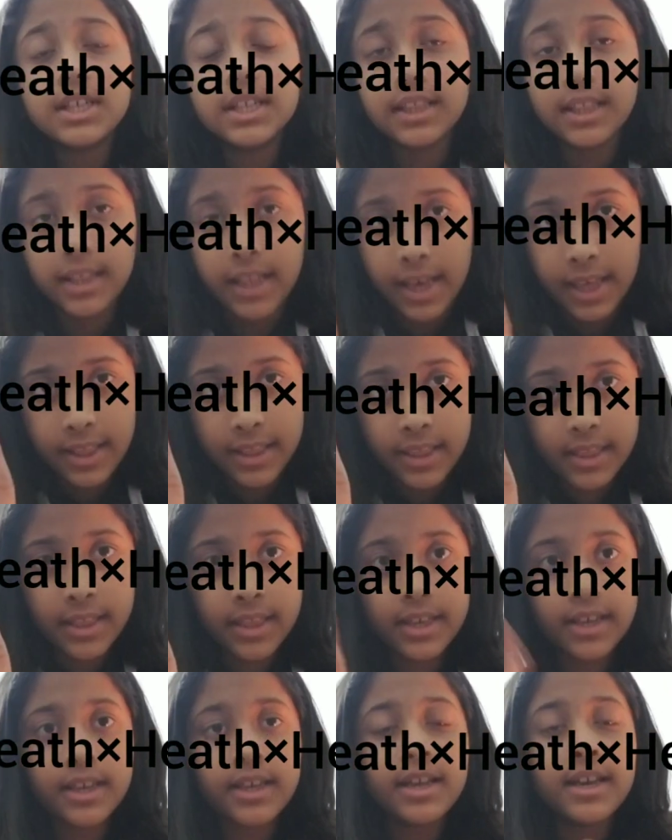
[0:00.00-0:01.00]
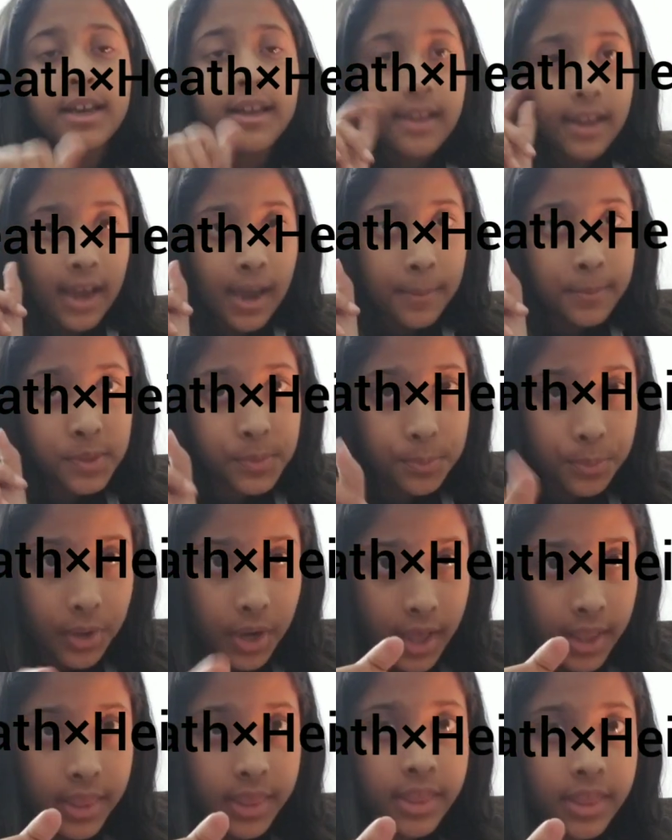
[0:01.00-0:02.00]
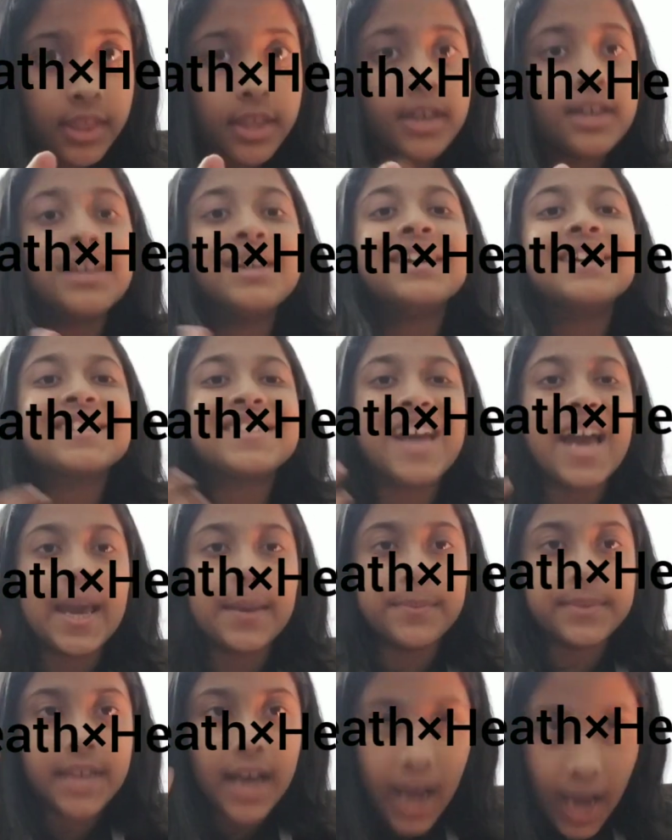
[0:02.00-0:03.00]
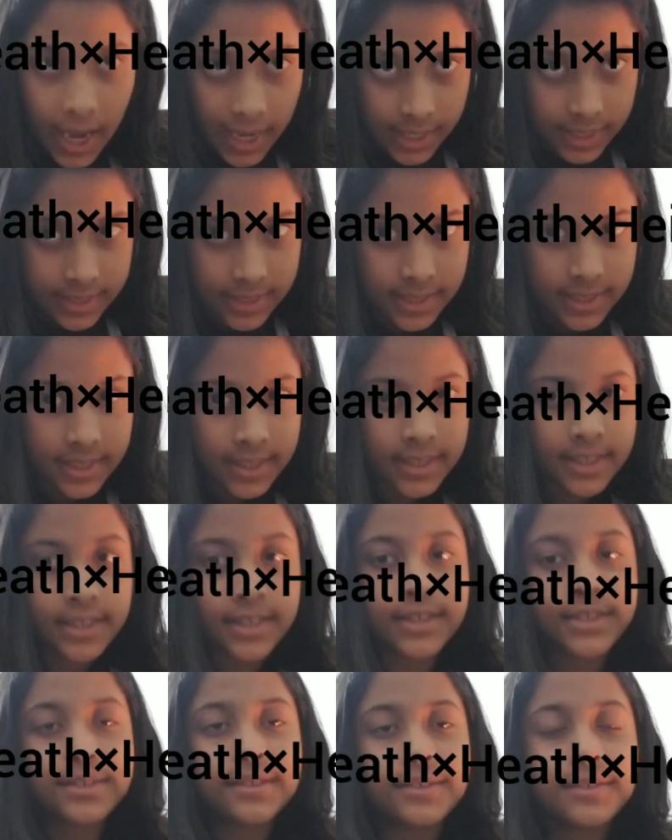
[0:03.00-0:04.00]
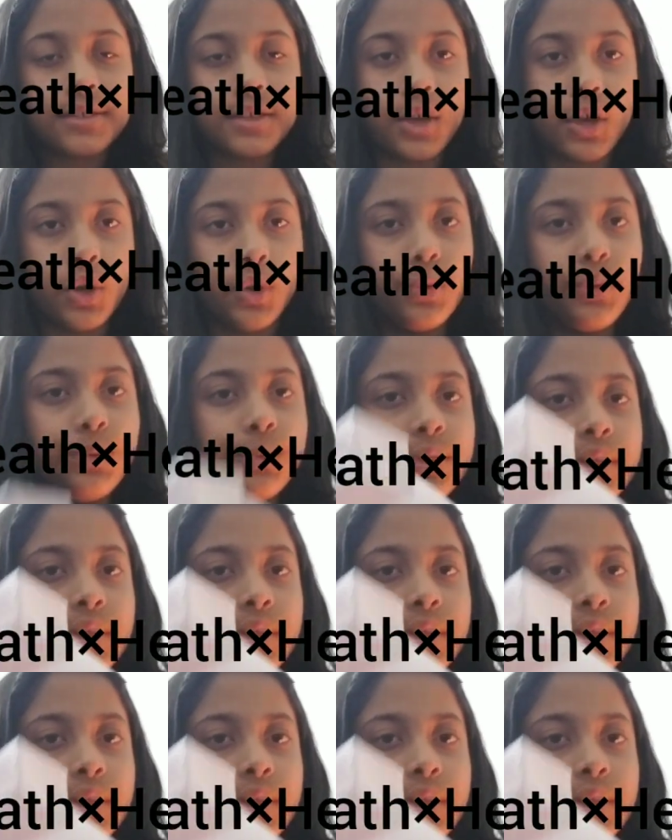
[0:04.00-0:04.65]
Length times breadth times height. So